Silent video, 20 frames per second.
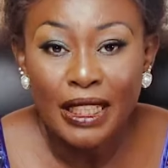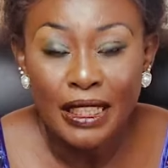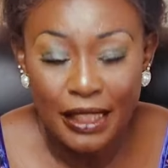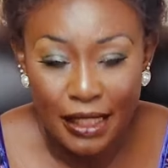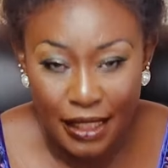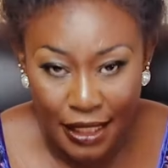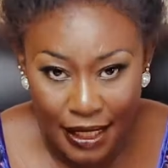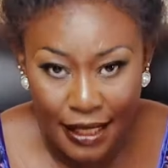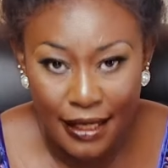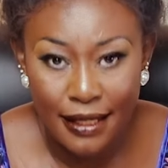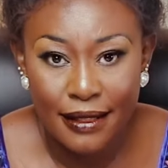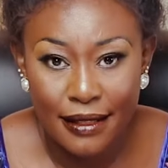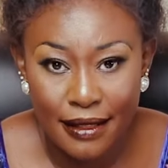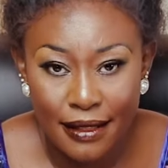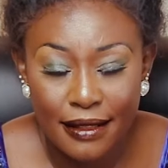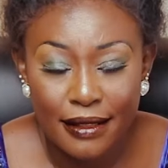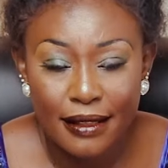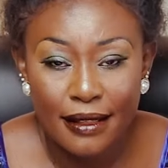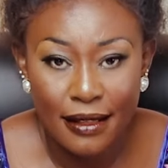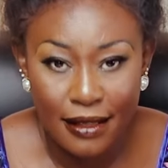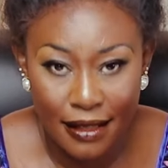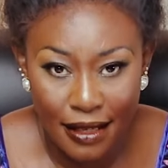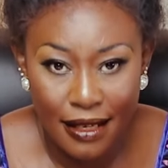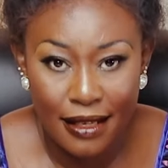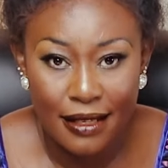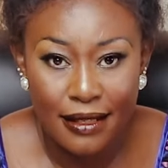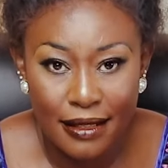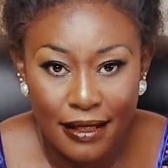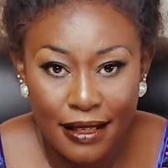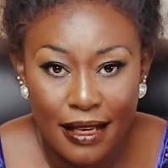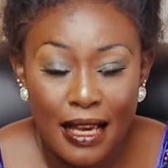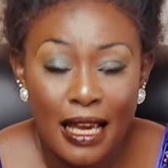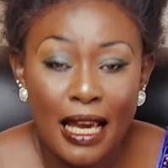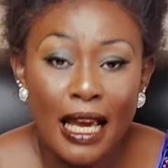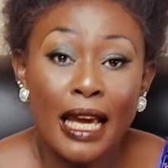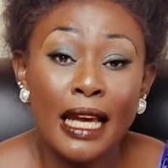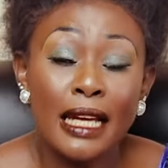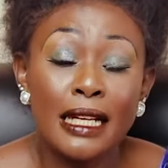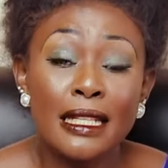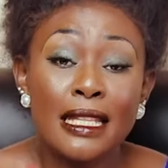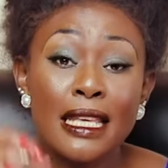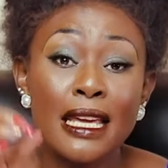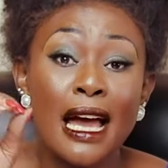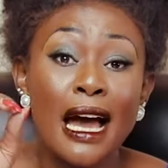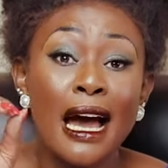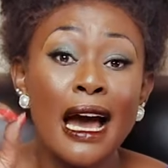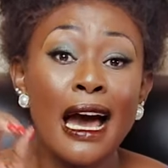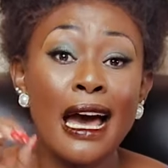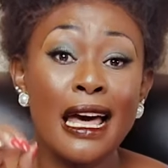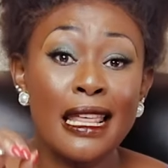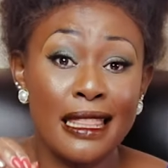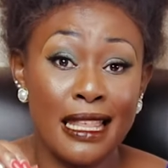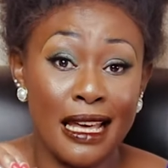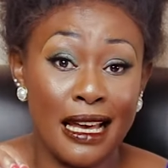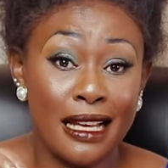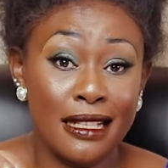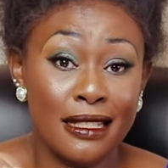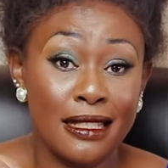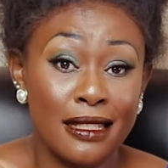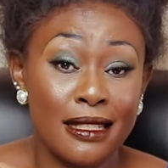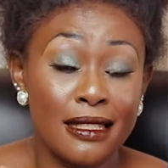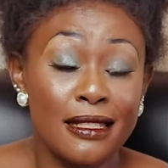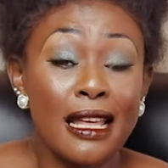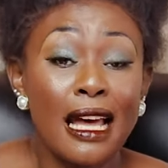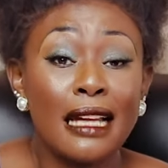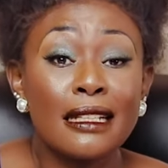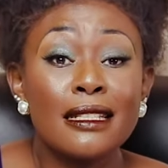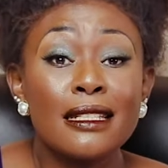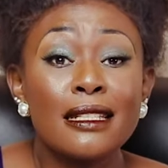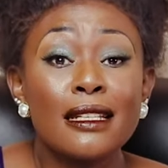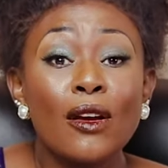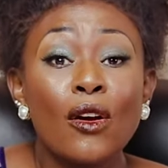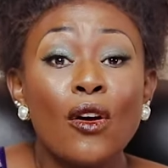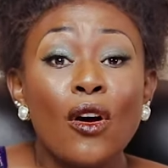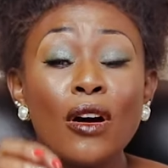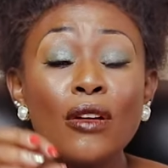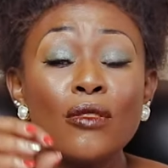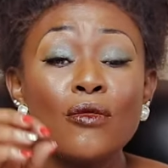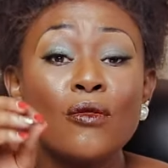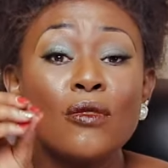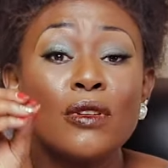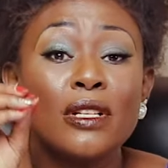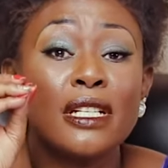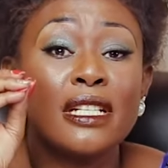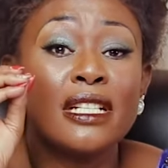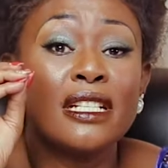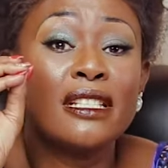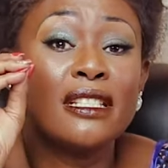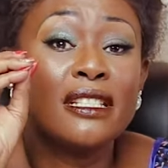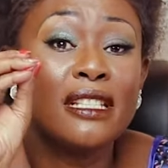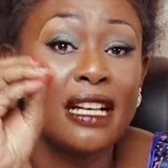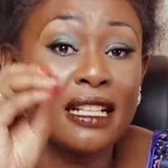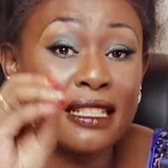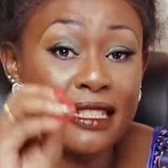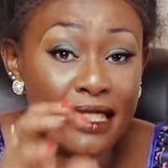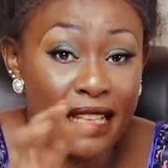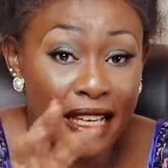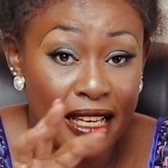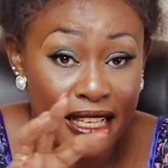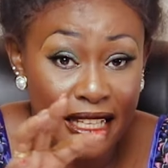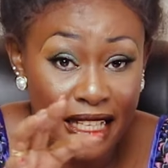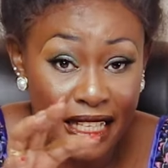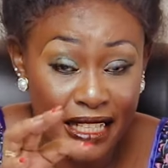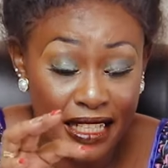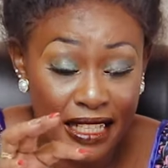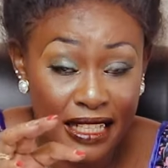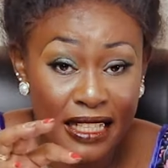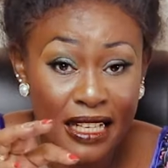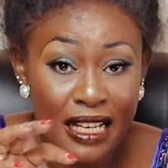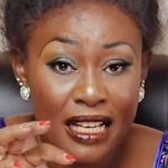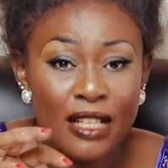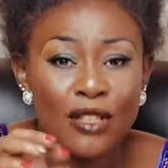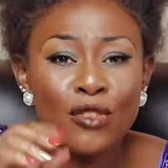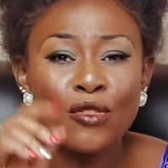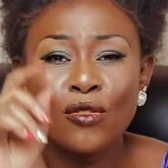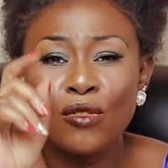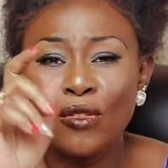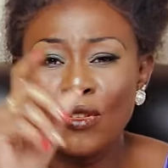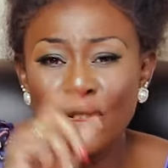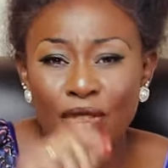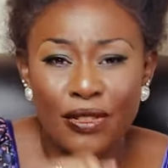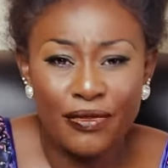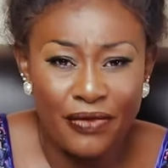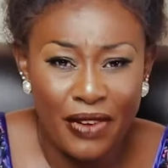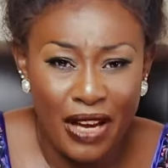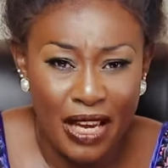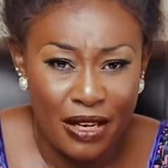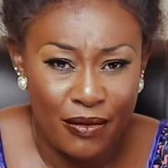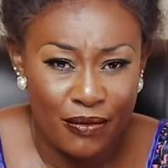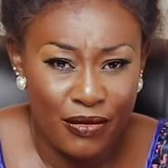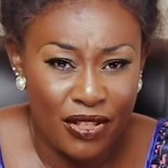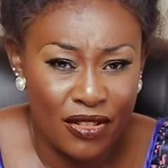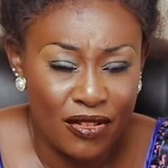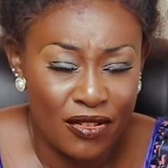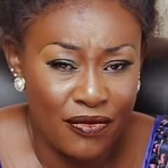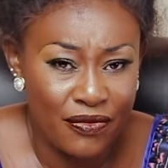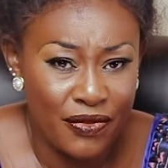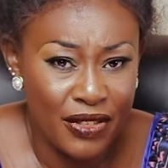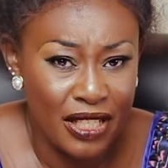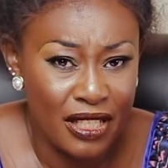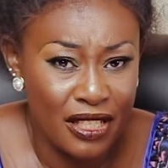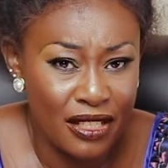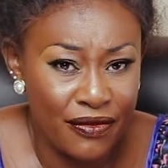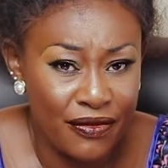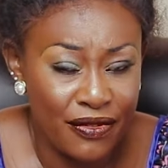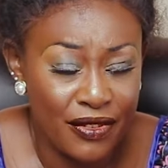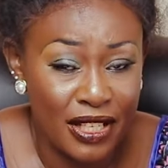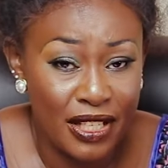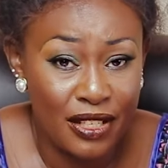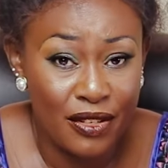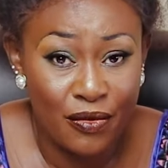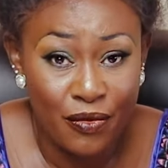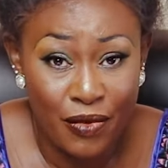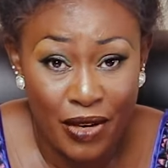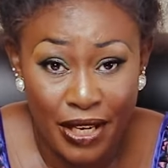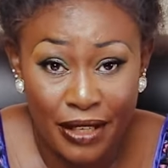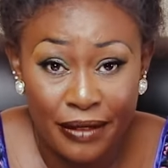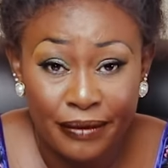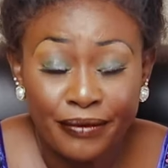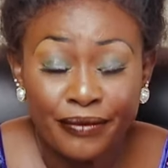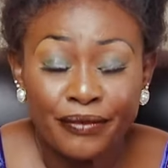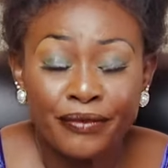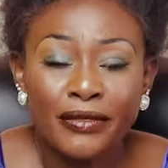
Yes, yes. And there are others that God will release just the healing to glorify himself in different way.